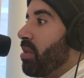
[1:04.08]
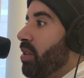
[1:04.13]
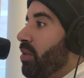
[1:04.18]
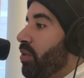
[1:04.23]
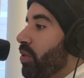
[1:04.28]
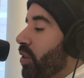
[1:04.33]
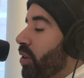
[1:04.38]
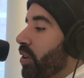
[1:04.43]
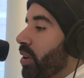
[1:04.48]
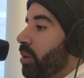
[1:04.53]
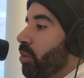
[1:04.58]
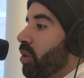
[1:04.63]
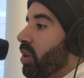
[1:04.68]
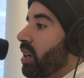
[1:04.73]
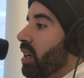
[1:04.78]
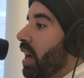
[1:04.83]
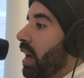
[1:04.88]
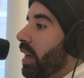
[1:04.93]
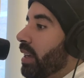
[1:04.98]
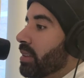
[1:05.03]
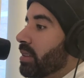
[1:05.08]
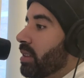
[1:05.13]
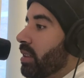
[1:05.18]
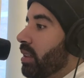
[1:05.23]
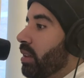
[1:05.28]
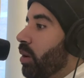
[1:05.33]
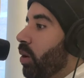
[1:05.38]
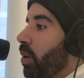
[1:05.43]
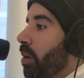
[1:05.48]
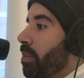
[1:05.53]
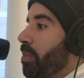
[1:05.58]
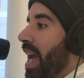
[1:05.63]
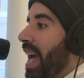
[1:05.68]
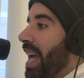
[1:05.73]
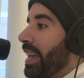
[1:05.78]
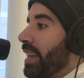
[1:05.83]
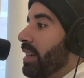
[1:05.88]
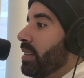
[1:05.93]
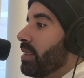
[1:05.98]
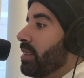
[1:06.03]
and Fury were constantly going
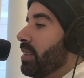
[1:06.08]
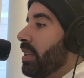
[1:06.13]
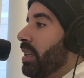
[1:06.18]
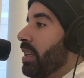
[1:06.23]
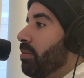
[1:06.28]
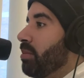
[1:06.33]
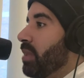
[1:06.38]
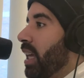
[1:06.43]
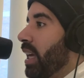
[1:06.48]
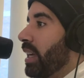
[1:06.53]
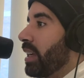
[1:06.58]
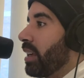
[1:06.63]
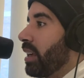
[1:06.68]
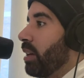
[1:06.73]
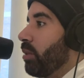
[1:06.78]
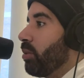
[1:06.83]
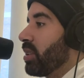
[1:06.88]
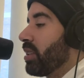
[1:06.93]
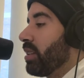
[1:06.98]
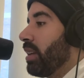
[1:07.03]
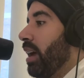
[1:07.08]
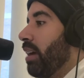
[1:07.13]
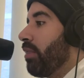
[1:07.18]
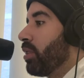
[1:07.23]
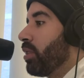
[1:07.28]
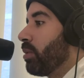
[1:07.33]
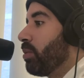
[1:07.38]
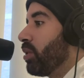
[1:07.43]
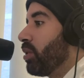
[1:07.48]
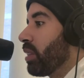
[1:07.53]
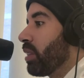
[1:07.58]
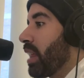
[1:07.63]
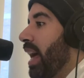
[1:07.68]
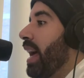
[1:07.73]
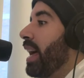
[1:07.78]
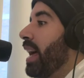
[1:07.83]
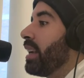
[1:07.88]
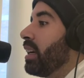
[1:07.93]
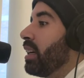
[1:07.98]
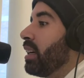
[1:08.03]
back, and it seemed like it was inevitable
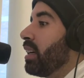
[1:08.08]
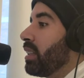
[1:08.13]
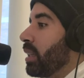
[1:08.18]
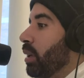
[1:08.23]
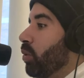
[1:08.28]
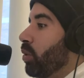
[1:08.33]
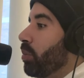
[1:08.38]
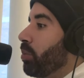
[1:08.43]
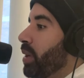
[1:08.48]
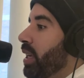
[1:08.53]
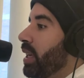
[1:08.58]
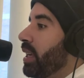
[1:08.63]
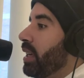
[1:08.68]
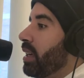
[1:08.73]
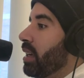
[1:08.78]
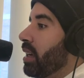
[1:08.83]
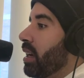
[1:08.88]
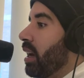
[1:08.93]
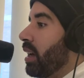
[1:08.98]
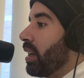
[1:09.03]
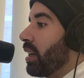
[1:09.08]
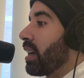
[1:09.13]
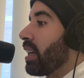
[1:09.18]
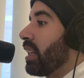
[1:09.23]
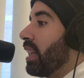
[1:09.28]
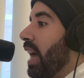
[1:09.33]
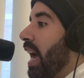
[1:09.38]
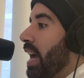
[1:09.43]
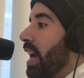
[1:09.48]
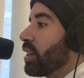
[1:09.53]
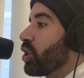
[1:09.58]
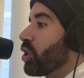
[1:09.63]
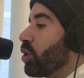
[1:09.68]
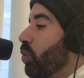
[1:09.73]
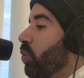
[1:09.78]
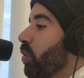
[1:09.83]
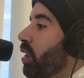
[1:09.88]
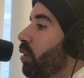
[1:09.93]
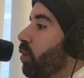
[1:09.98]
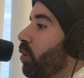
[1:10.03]
that they would be on a clash
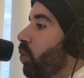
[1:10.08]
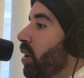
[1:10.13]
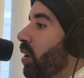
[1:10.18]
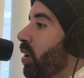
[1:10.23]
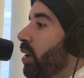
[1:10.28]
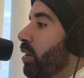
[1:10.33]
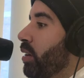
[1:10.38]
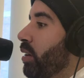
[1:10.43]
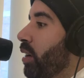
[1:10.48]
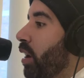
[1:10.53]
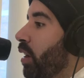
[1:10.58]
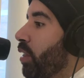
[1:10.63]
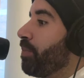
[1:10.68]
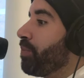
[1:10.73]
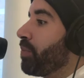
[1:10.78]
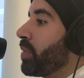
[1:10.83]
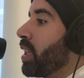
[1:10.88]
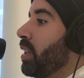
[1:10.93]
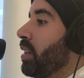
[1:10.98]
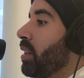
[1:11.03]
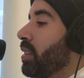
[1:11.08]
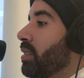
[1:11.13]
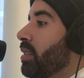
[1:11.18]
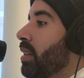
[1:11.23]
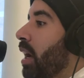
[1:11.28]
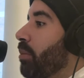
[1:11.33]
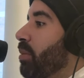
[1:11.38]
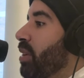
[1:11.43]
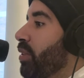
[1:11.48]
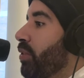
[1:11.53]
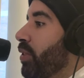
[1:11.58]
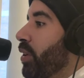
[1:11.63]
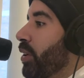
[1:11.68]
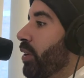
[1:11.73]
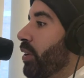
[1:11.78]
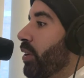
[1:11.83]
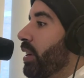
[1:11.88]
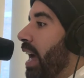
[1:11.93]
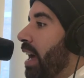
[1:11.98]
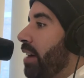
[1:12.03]
with one another. Tommy
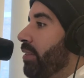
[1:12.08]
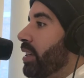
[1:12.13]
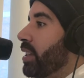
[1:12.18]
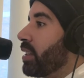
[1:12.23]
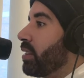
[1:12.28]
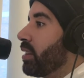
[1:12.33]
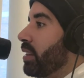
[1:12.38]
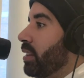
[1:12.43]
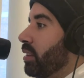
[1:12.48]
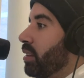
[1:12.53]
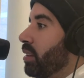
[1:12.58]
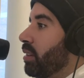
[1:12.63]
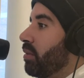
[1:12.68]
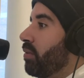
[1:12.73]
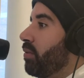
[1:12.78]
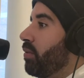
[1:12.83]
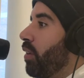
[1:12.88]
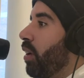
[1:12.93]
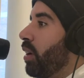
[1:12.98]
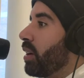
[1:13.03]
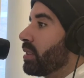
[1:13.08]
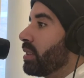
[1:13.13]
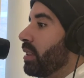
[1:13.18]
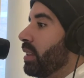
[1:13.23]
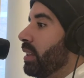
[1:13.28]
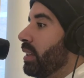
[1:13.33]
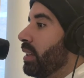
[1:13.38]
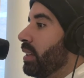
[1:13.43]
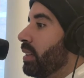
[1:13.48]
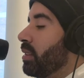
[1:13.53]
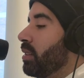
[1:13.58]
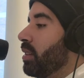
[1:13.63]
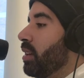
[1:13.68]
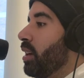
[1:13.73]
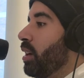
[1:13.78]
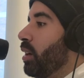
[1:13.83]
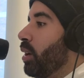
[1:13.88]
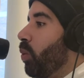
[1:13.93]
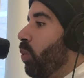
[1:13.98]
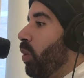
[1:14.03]
Fury, having the vaunted and
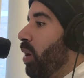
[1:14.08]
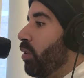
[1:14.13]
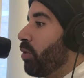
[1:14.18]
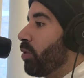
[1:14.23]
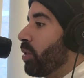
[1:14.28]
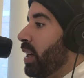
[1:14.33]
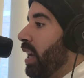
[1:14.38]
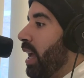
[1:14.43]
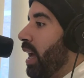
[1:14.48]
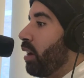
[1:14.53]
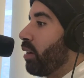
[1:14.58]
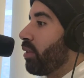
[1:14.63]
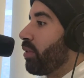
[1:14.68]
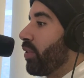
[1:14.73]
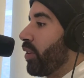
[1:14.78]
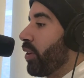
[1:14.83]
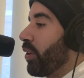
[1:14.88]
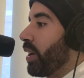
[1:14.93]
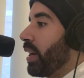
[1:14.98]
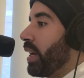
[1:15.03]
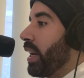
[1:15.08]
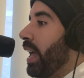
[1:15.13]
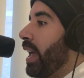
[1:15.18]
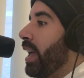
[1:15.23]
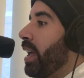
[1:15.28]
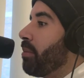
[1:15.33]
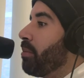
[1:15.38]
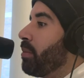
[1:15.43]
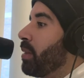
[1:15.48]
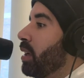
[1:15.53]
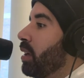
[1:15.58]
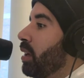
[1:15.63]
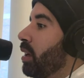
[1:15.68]
well renowned Fury name,